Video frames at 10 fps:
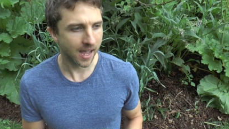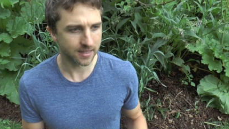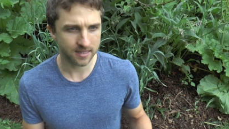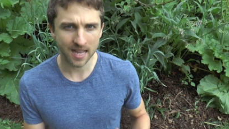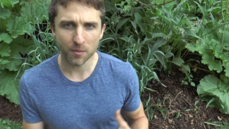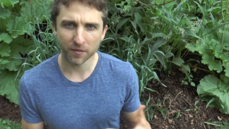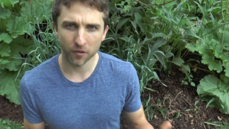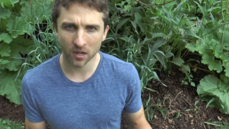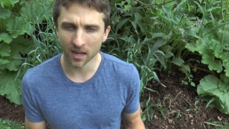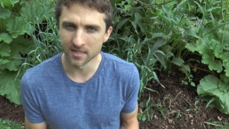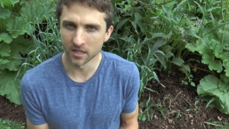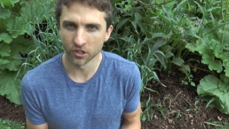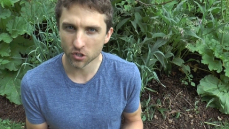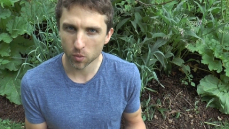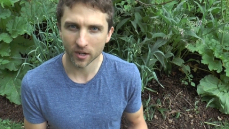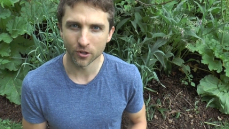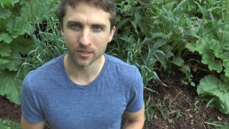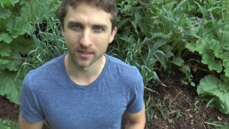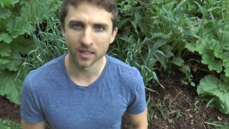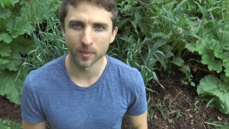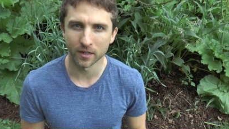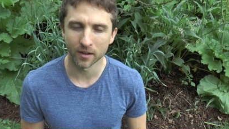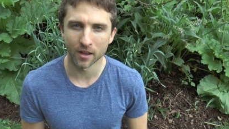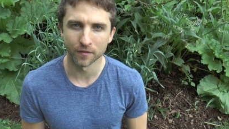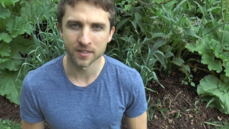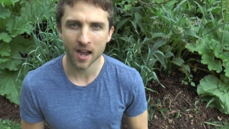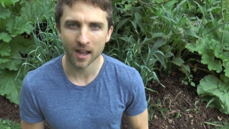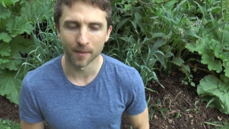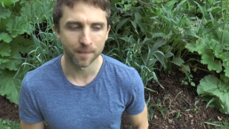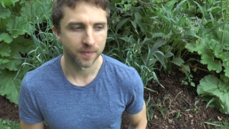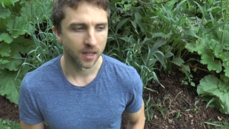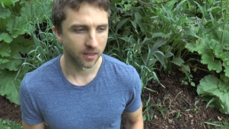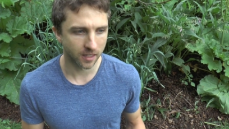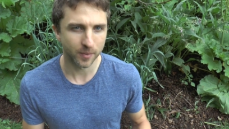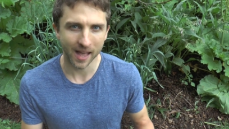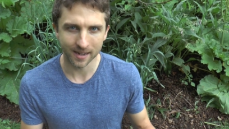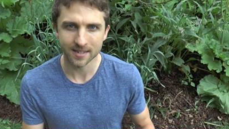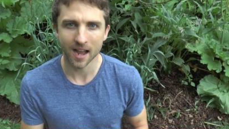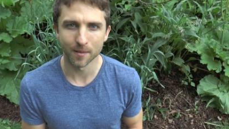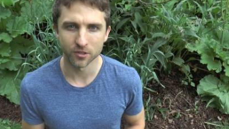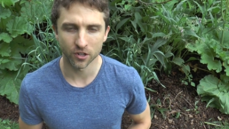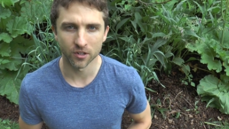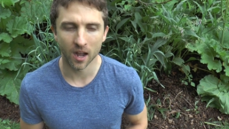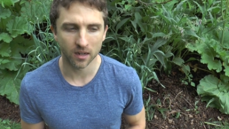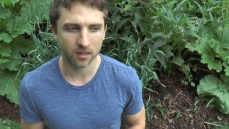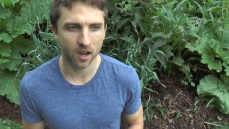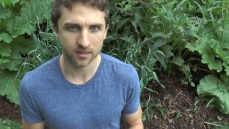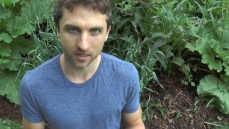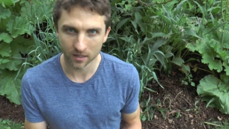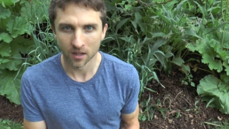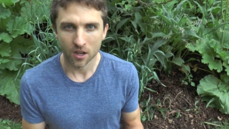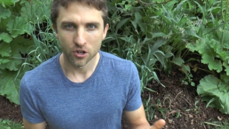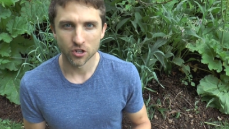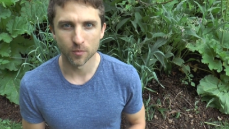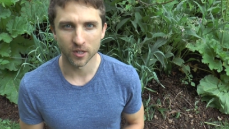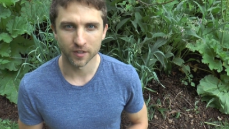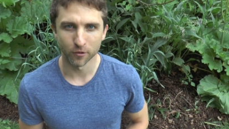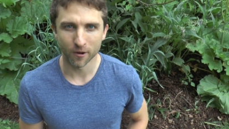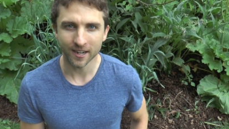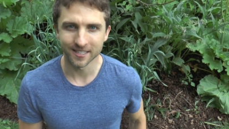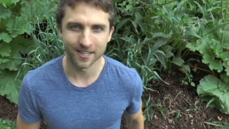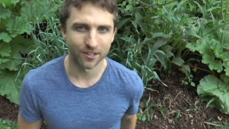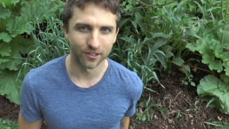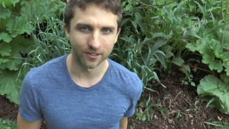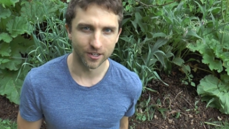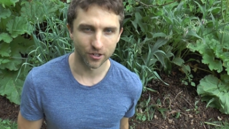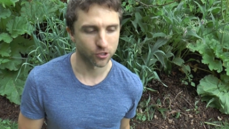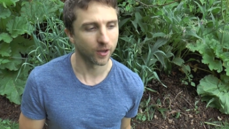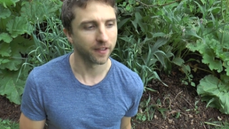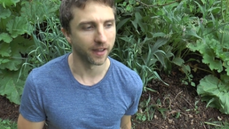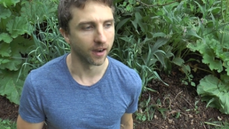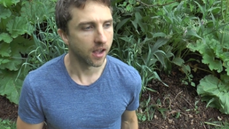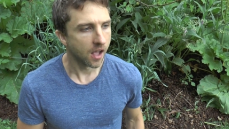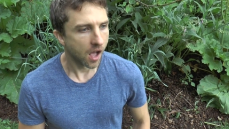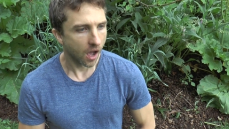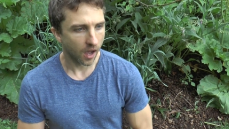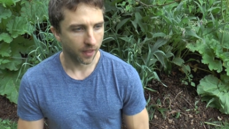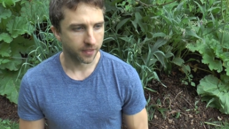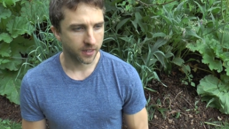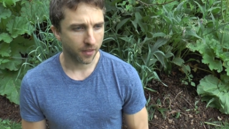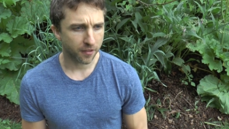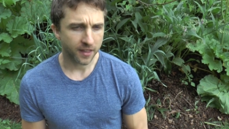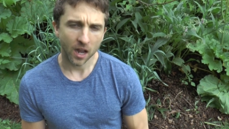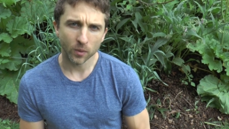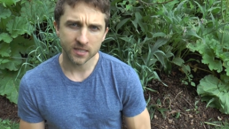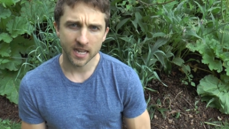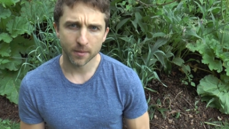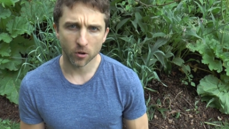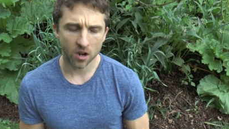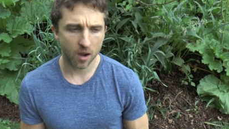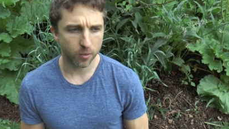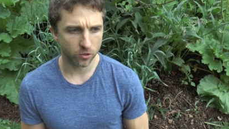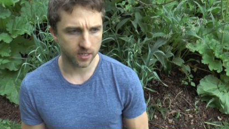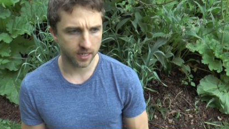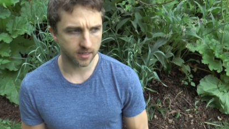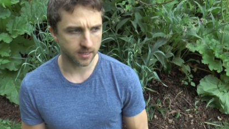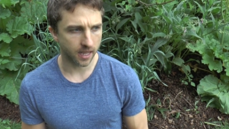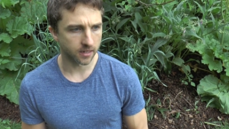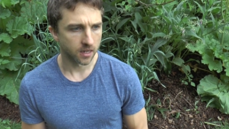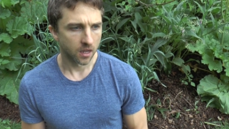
It's the same with fertilizing. You just want to use a little bit at a time, so you're not causing too much of a ruckus in your soil there. The other thing I will say about composting is that